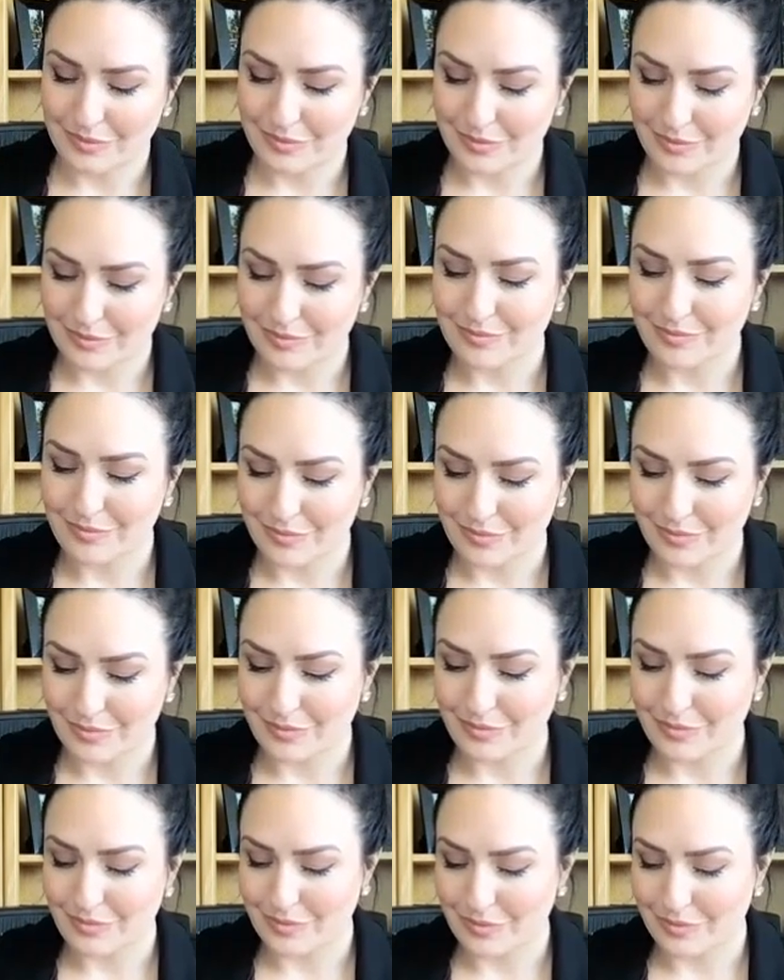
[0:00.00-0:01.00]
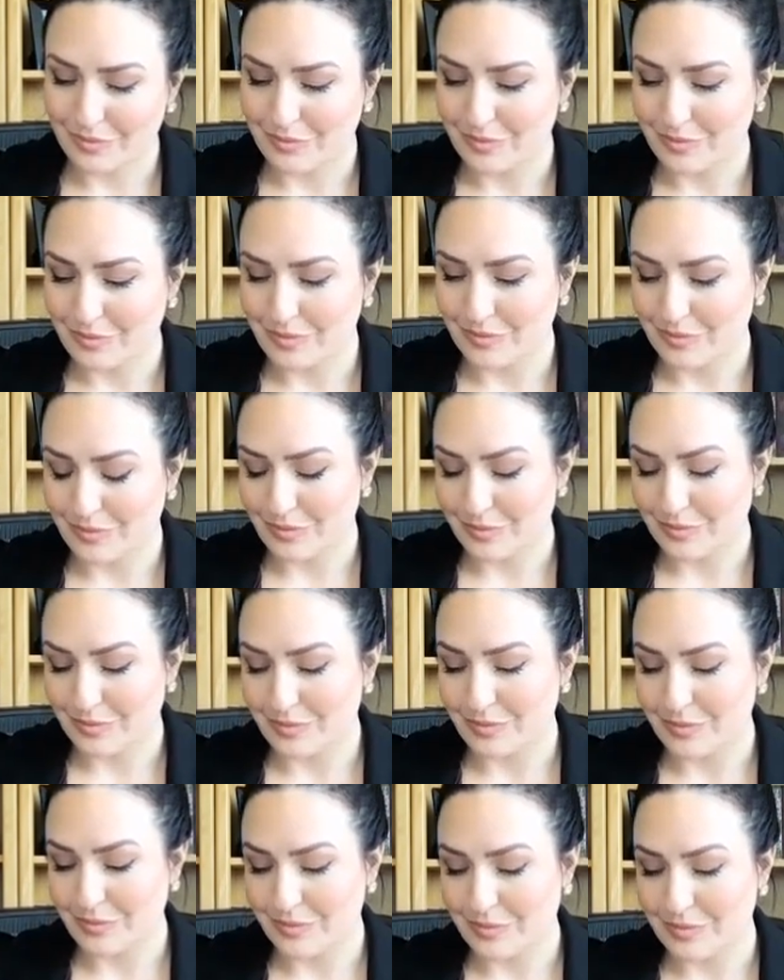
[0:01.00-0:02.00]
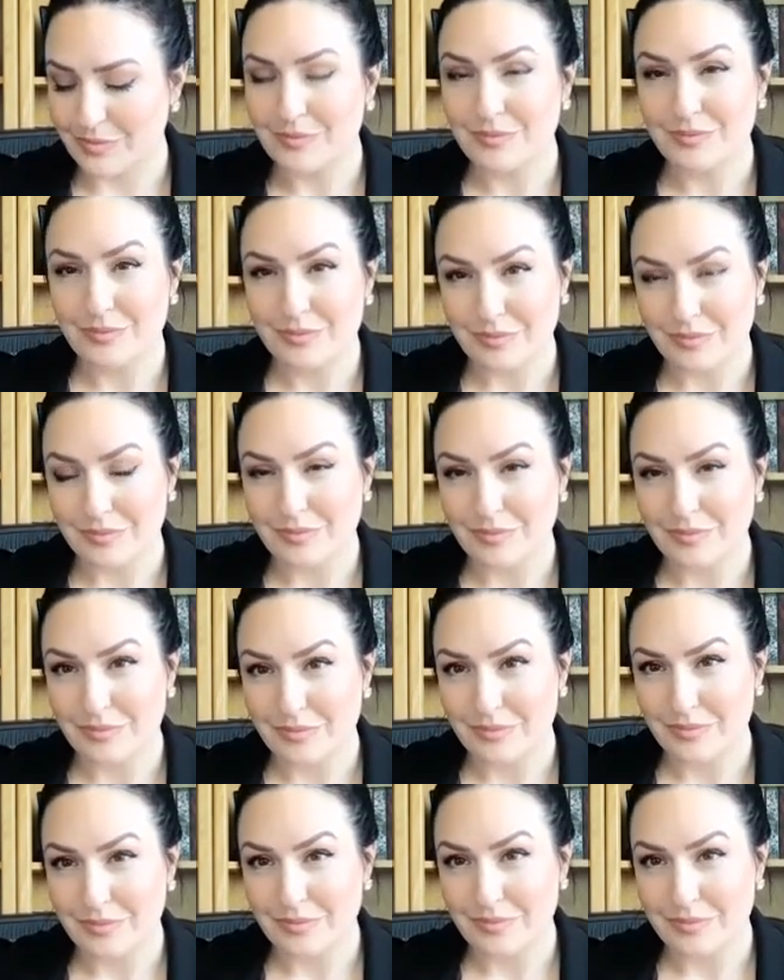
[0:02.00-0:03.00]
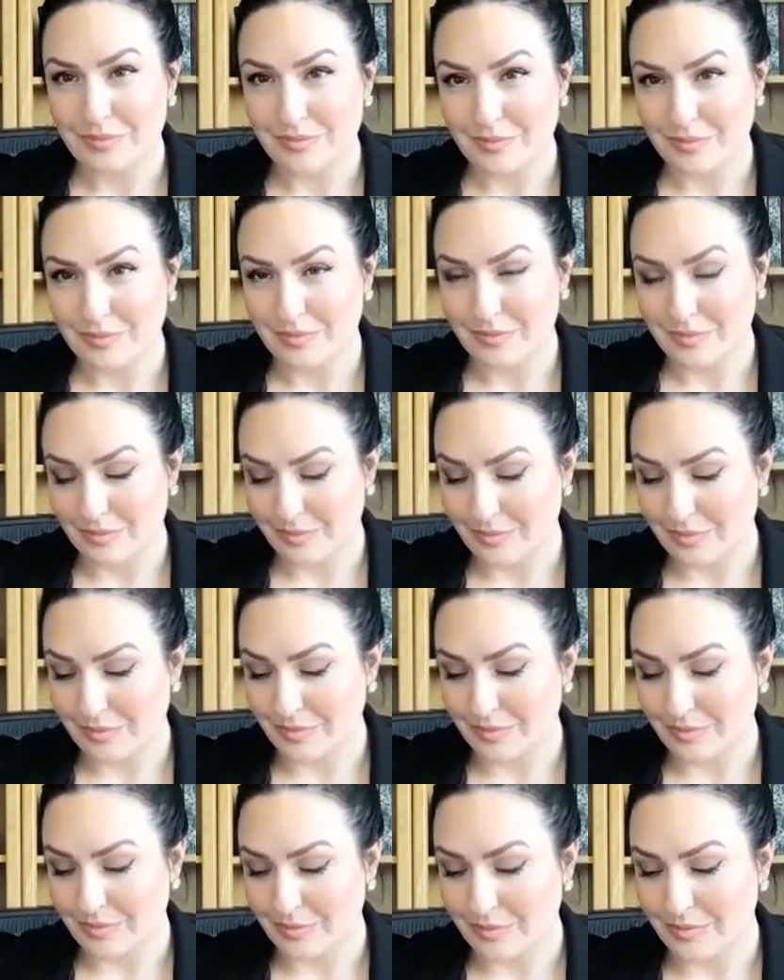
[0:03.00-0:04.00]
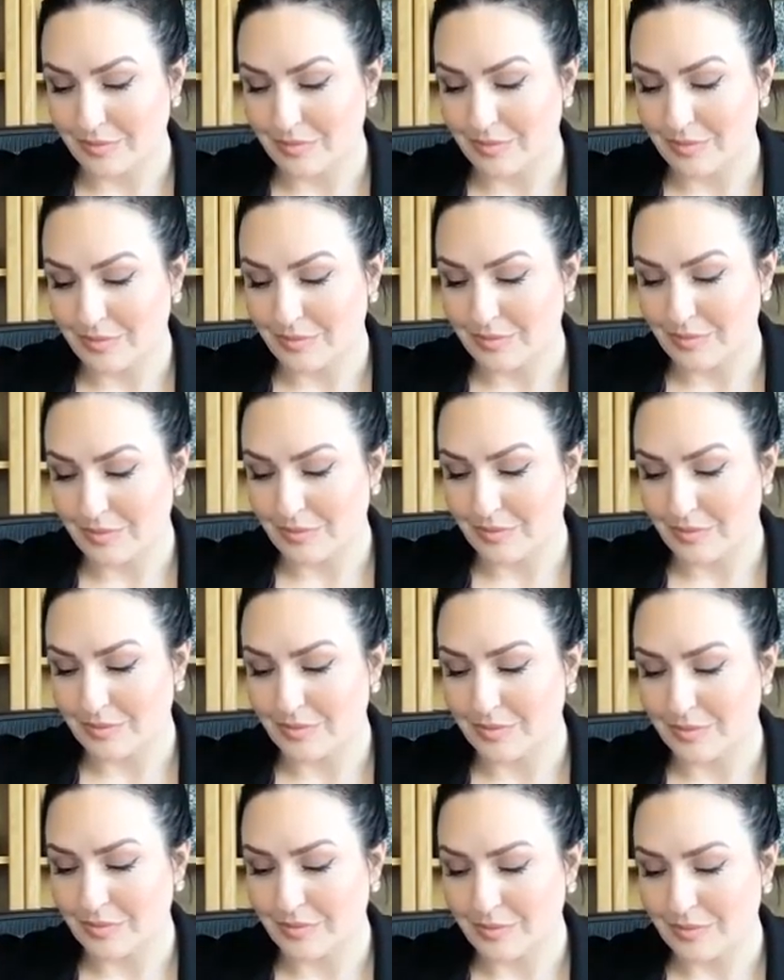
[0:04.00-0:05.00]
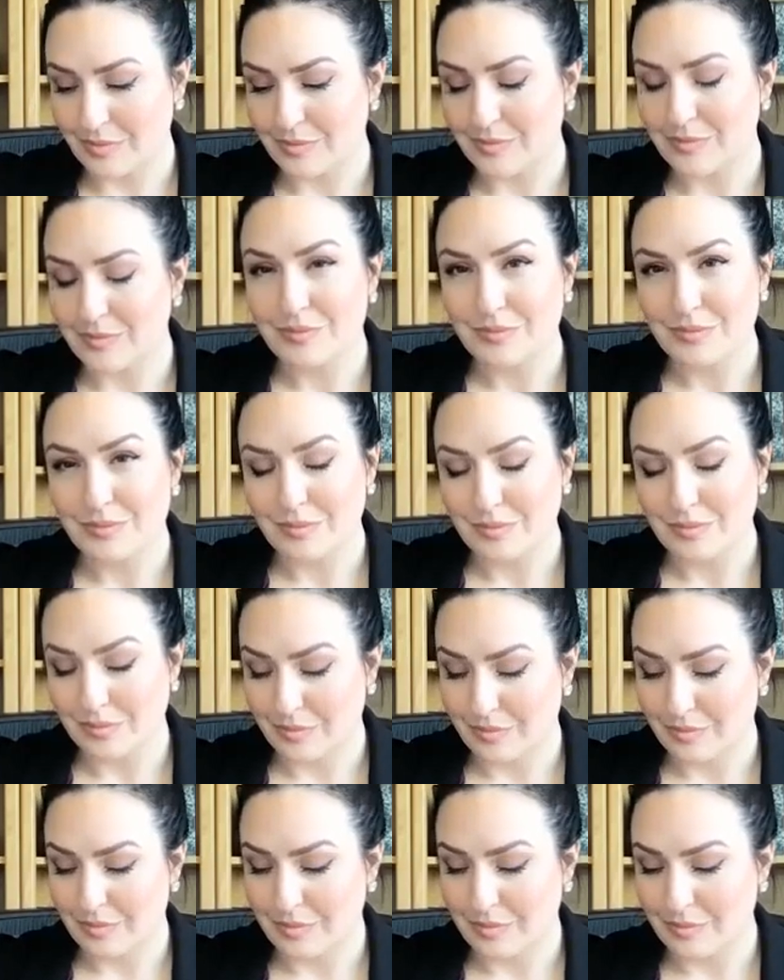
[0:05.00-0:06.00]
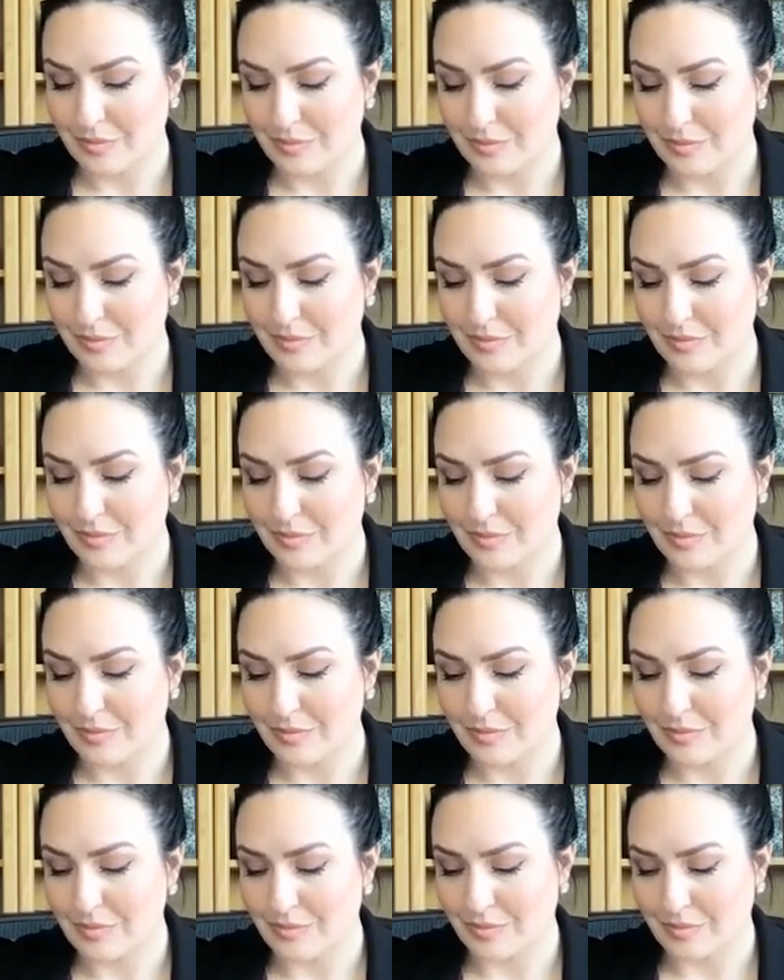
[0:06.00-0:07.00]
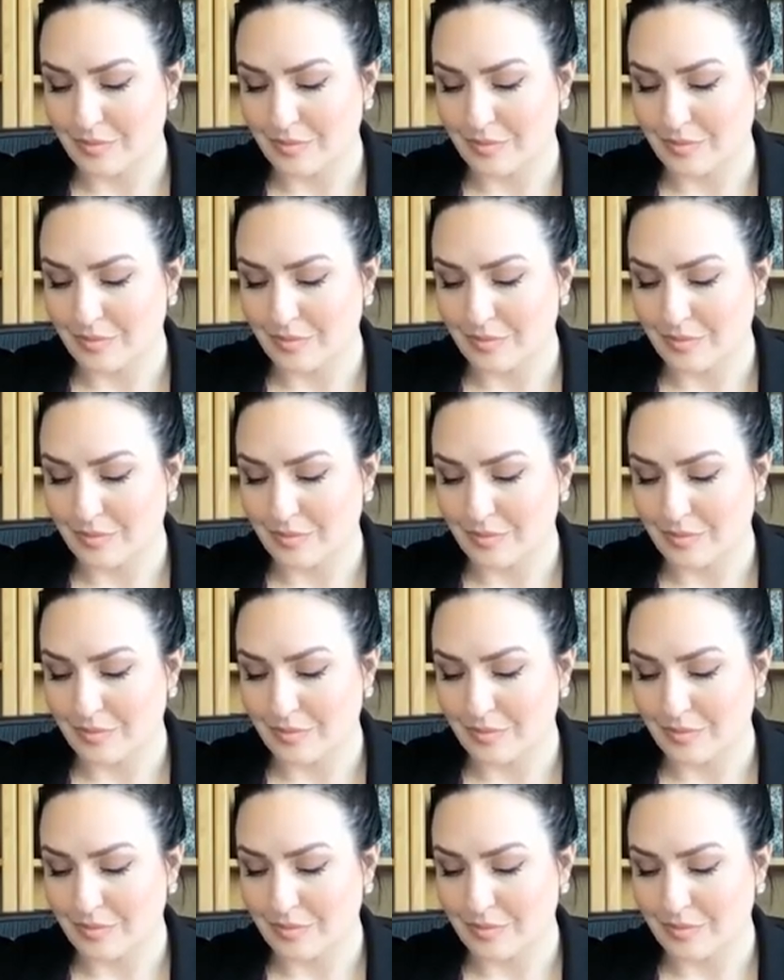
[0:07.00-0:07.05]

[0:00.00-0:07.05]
The person shown says nothing.